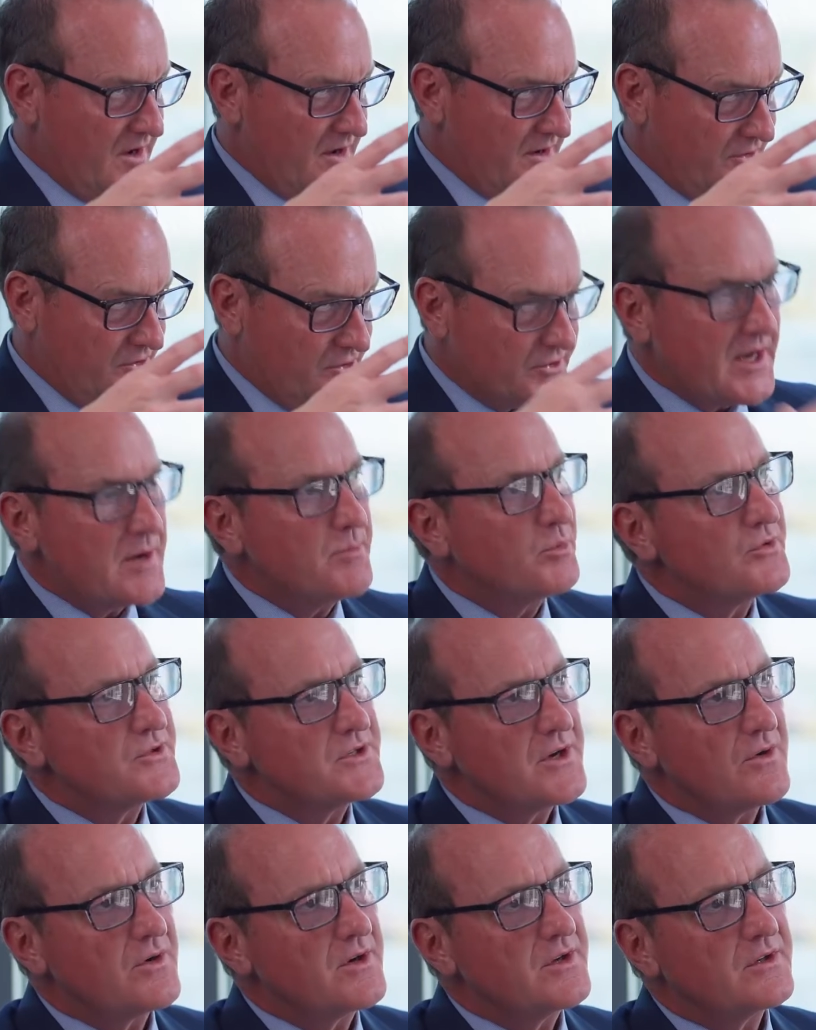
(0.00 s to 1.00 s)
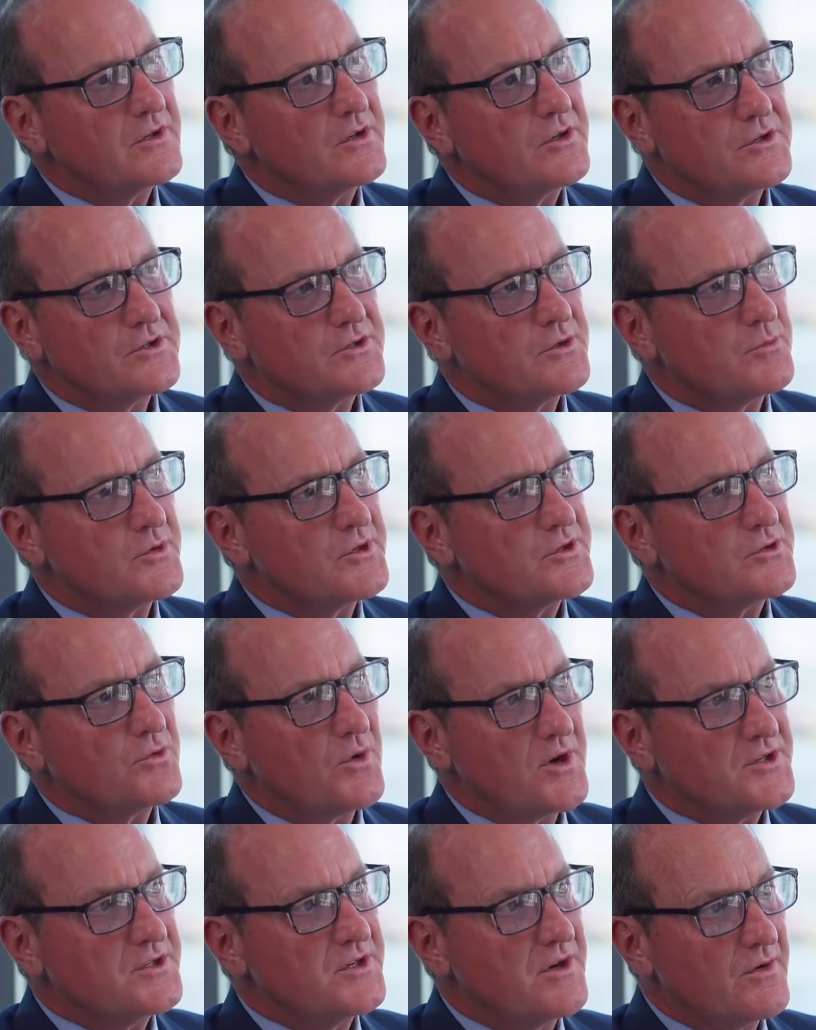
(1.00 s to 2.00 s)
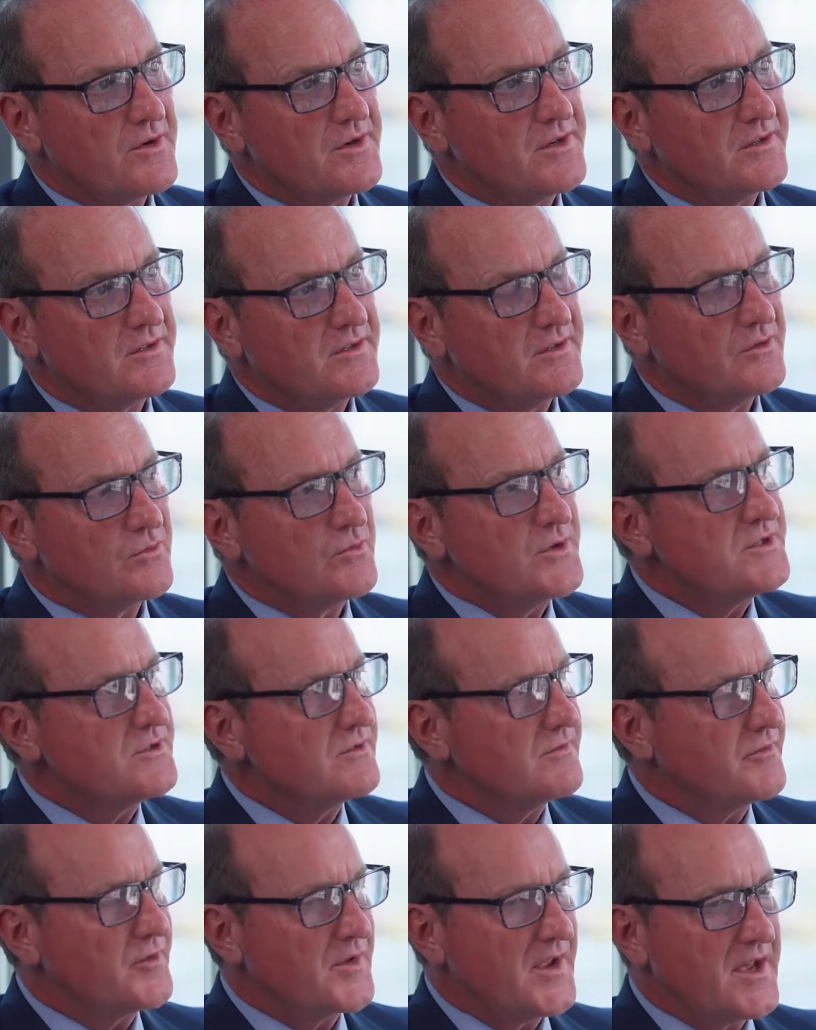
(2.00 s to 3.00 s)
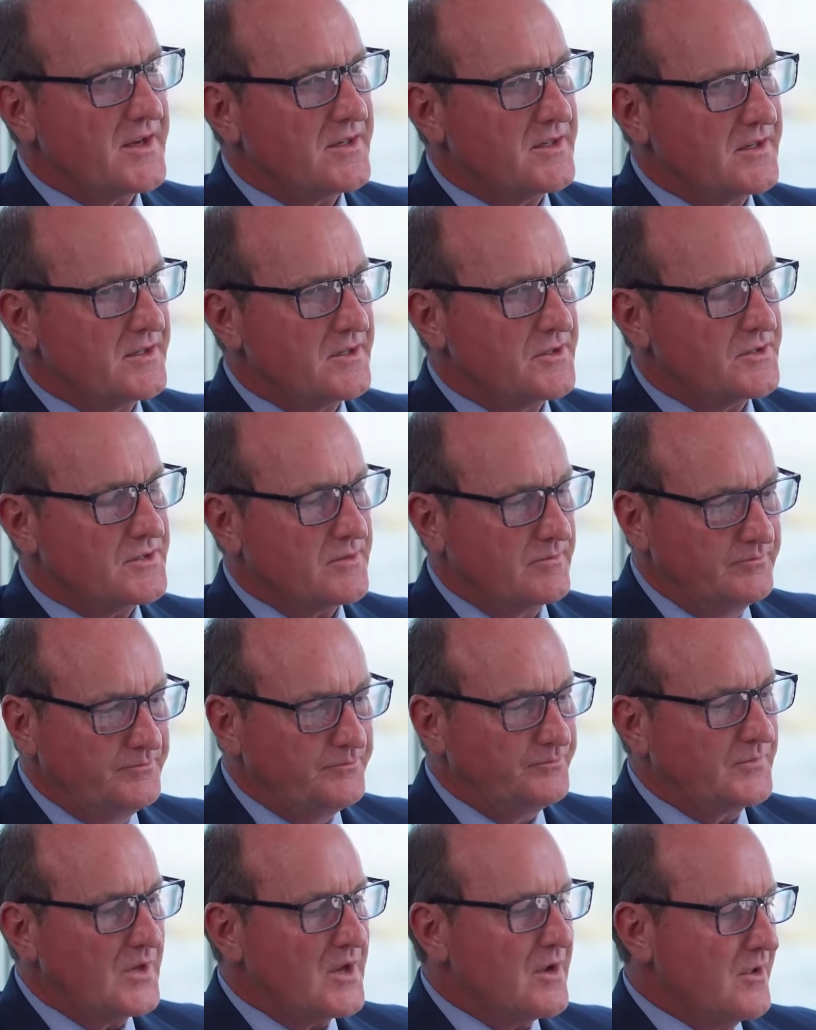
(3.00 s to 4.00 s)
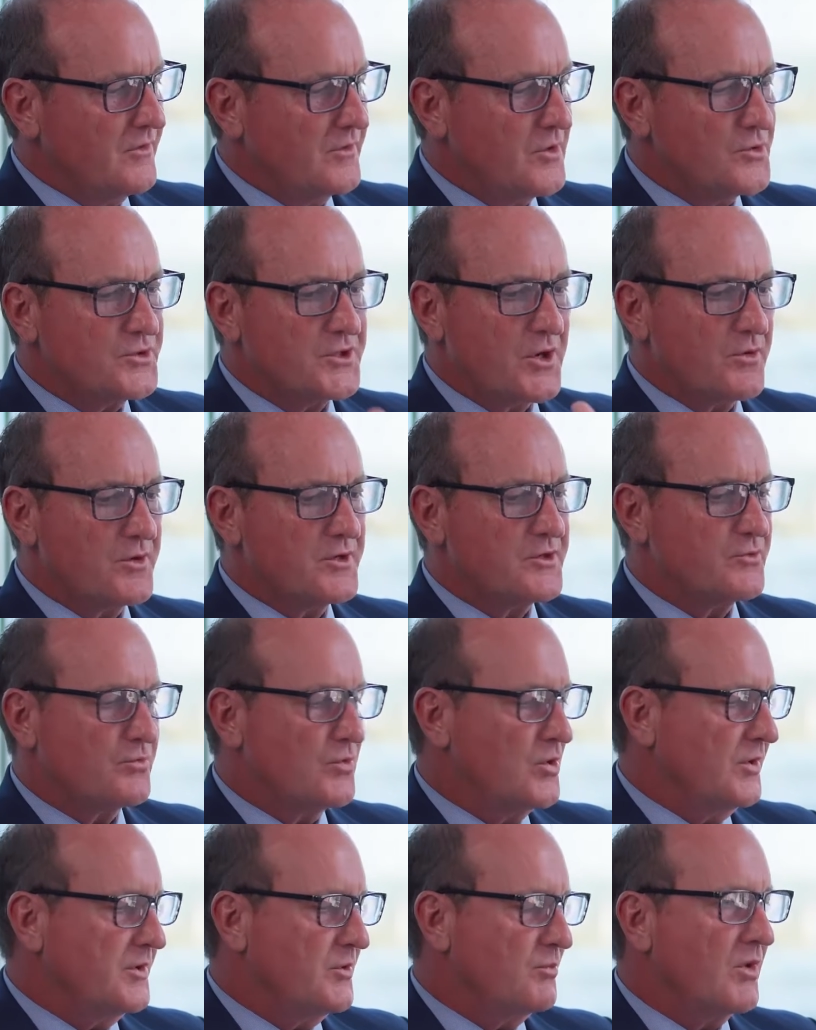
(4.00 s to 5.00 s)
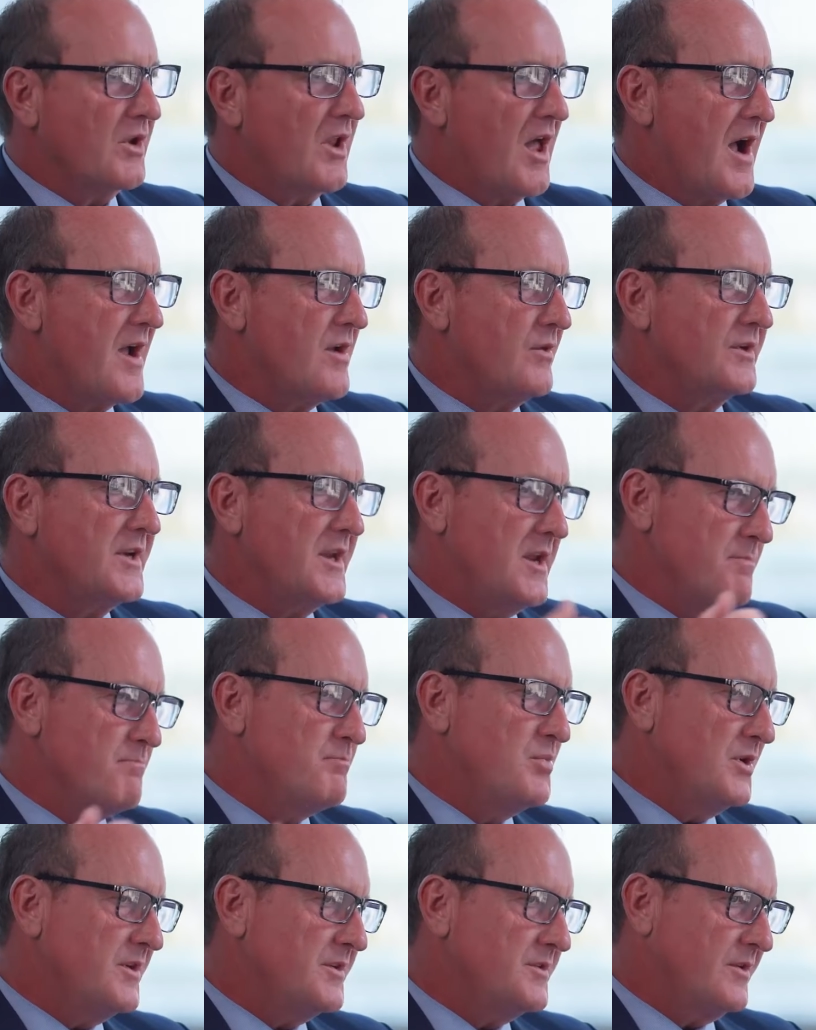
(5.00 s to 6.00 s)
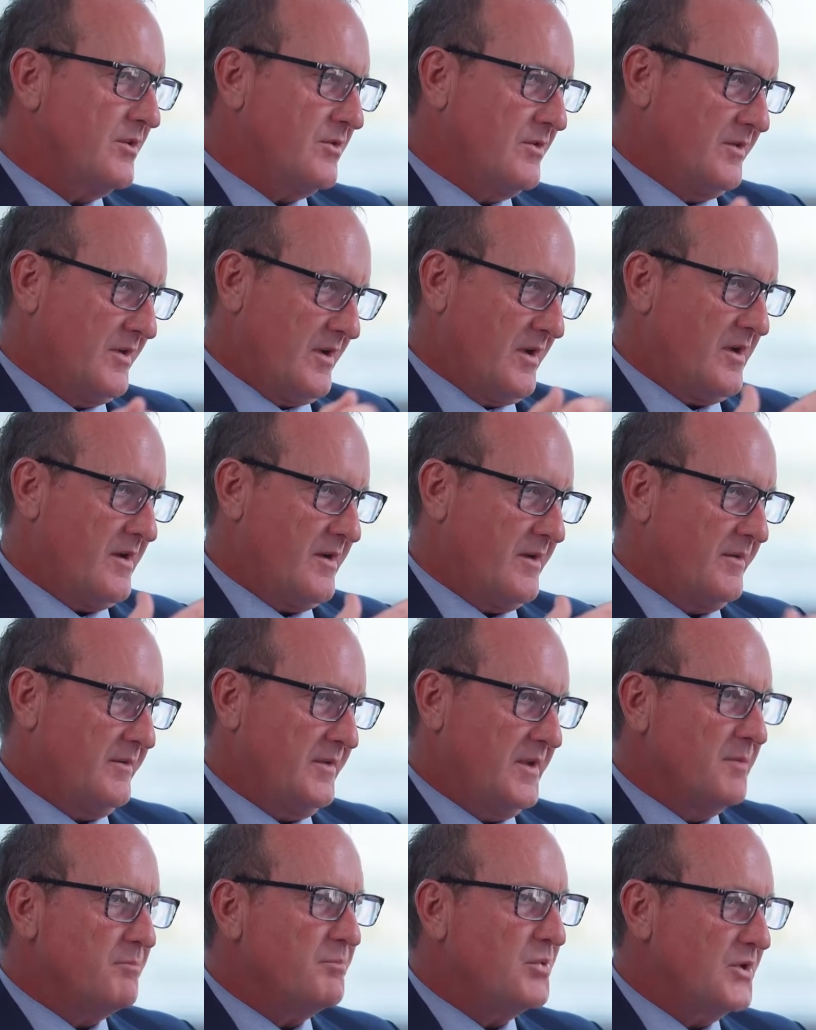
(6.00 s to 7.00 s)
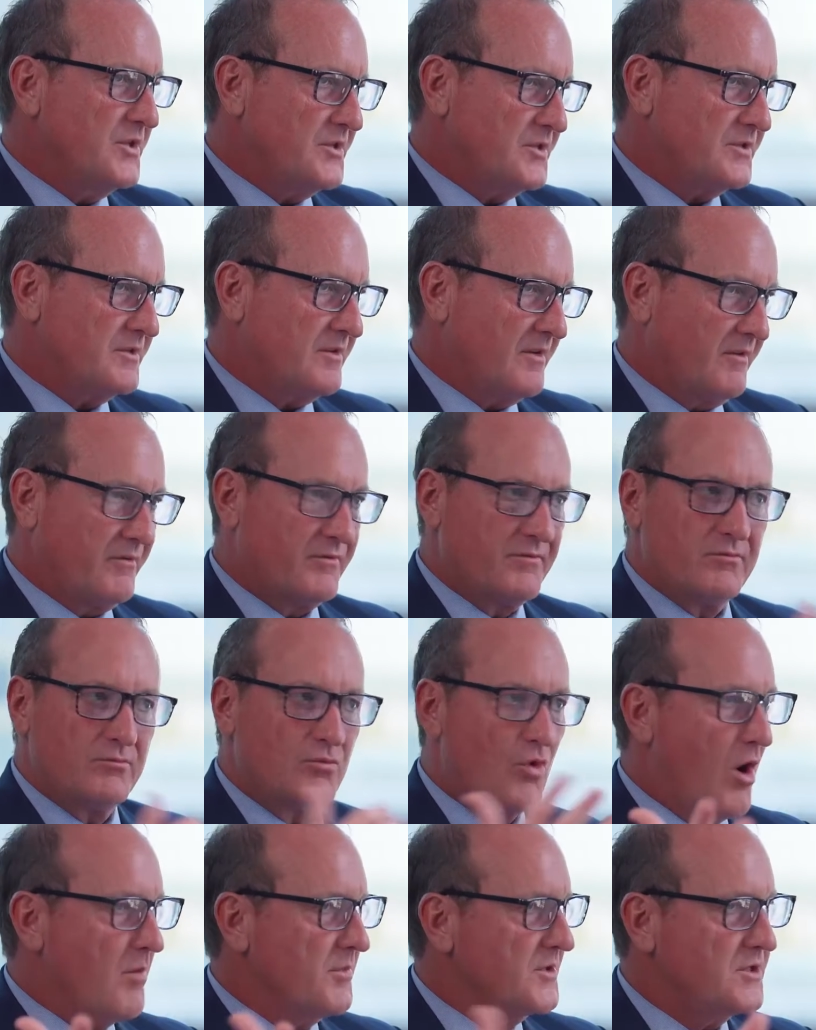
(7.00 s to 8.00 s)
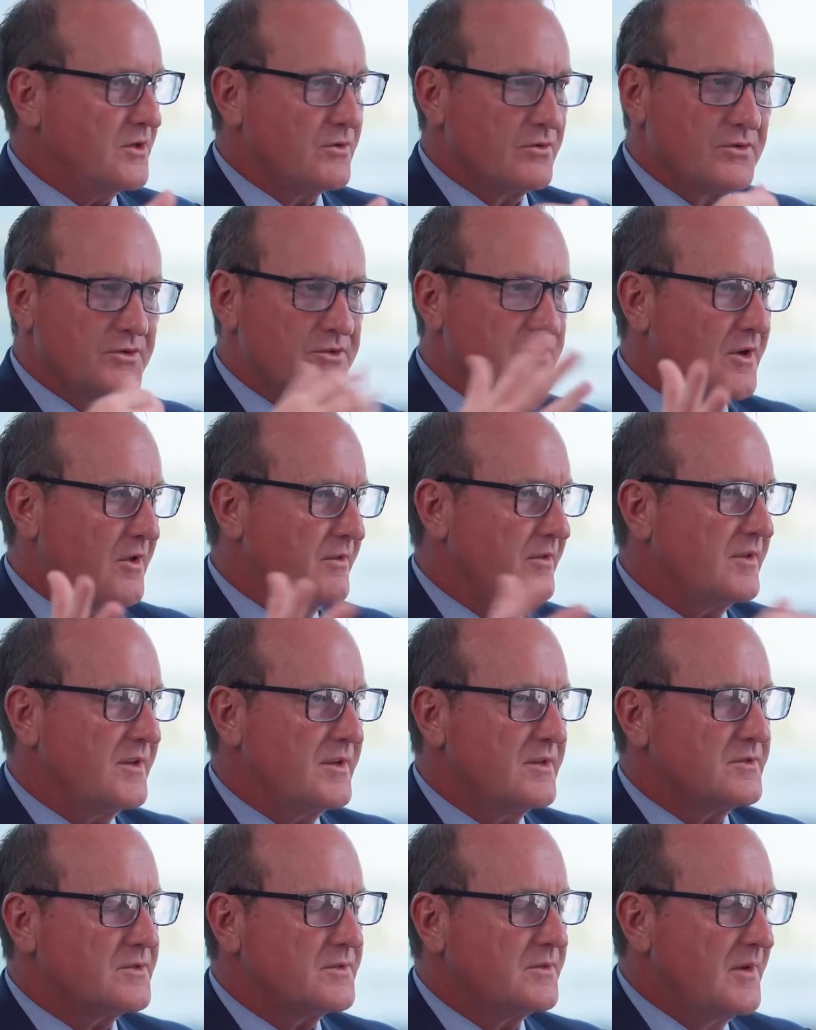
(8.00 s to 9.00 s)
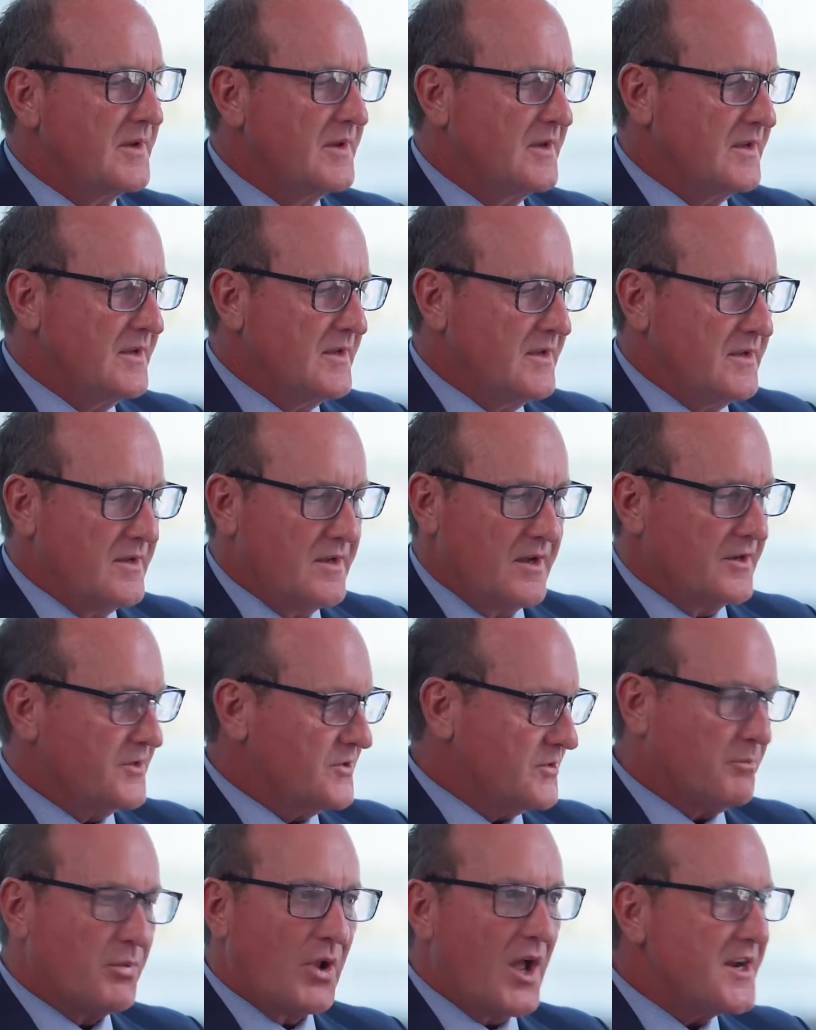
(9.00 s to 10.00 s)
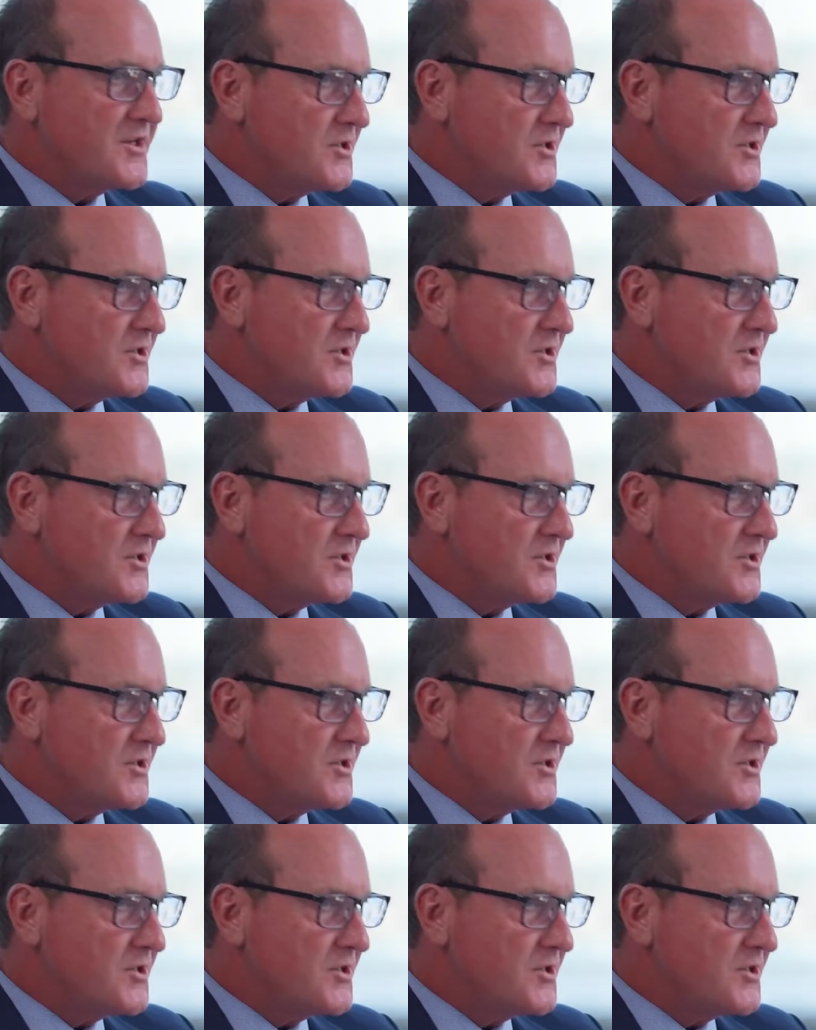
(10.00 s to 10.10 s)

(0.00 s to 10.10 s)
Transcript: staples area, in the consumer discretion area. And the reason for that is those areas really rely on inputs of raw materials and other things. Supply